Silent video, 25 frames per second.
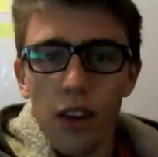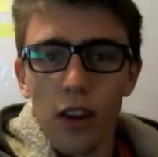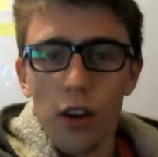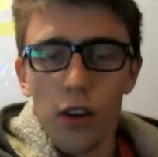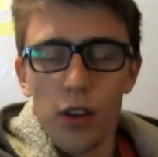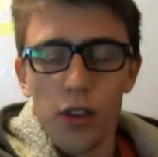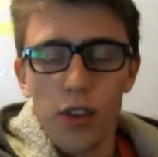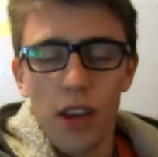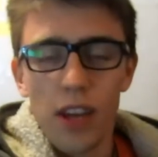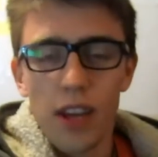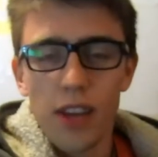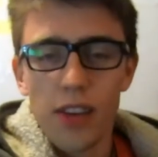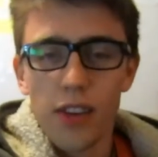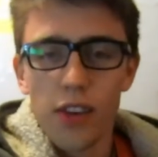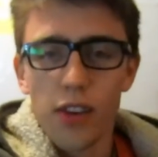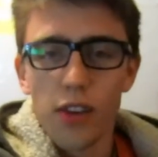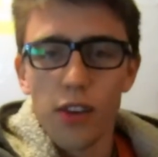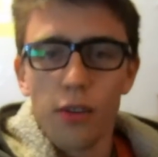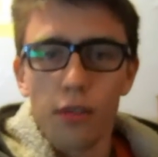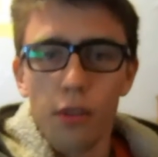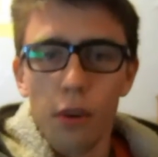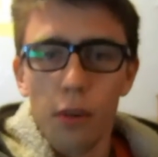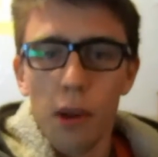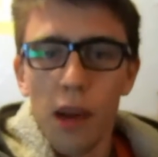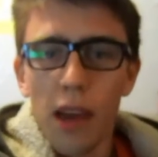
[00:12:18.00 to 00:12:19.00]
Looks less
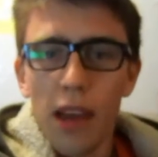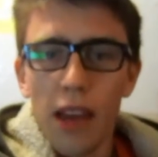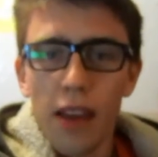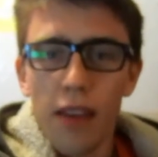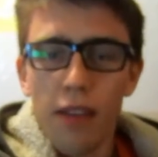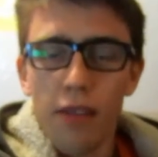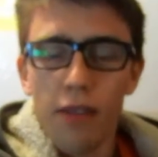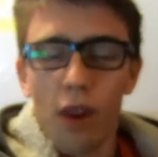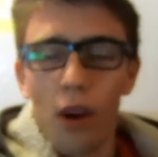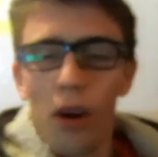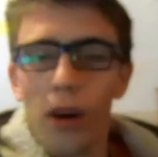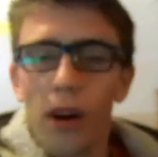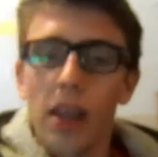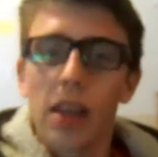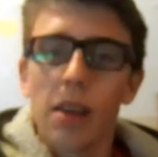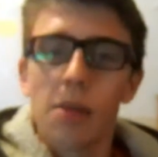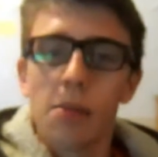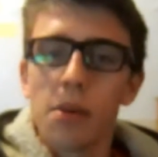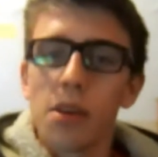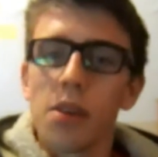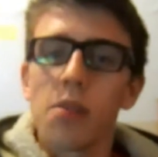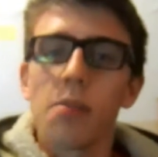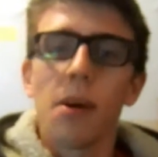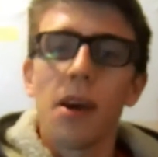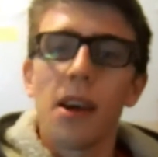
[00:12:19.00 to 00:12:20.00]
good from a vlogging
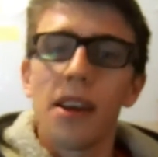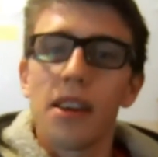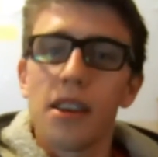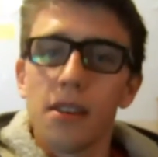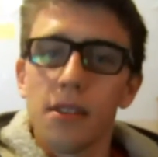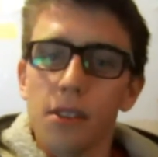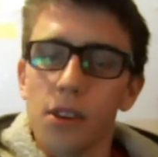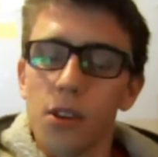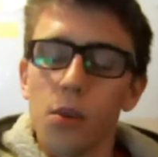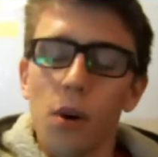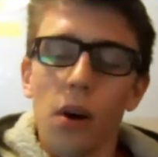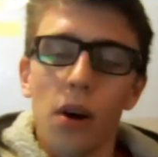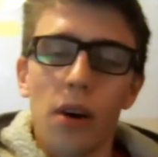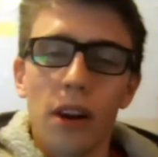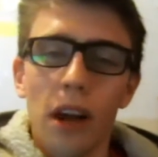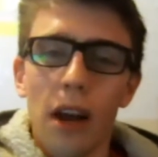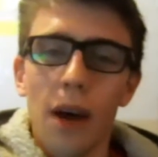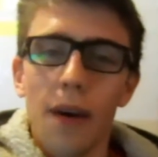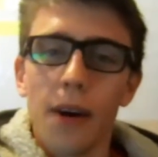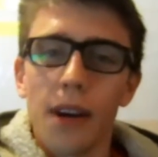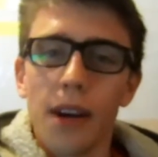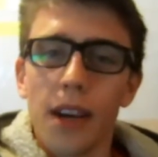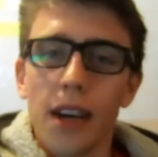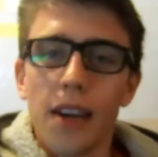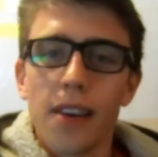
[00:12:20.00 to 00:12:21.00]
perspective as well
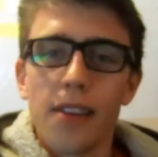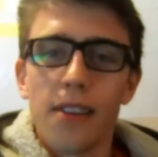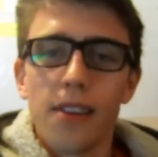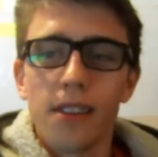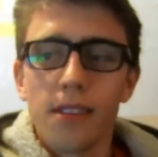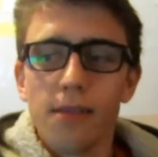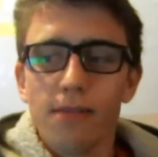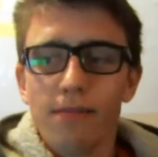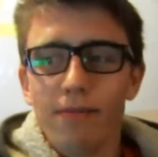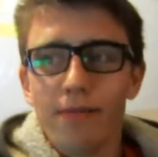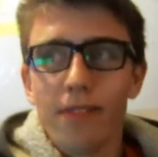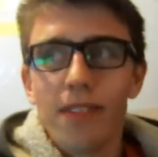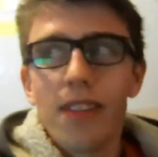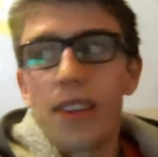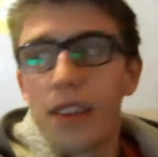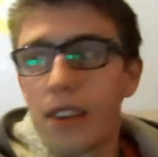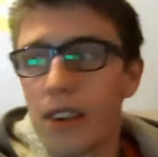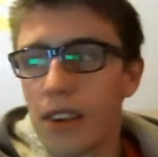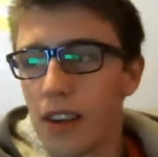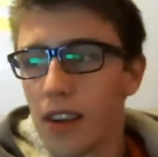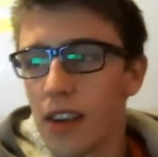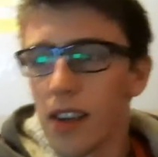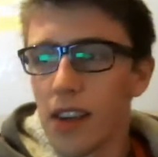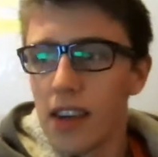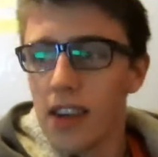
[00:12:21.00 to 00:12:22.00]
now, I guess.
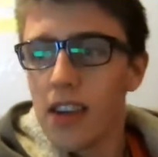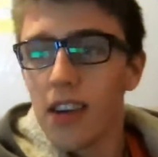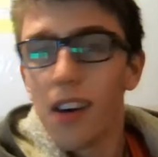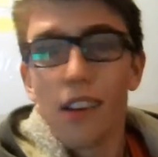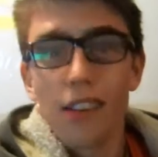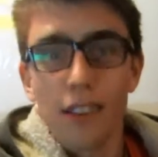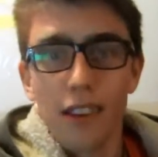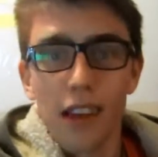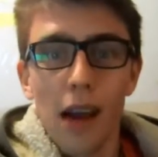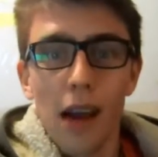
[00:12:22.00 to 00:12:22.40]
God